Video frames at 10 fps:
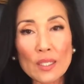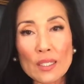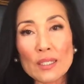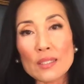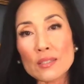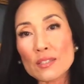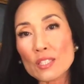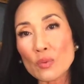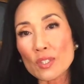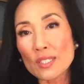is
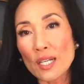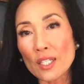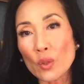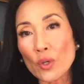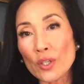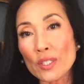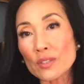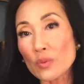Suicide Awareness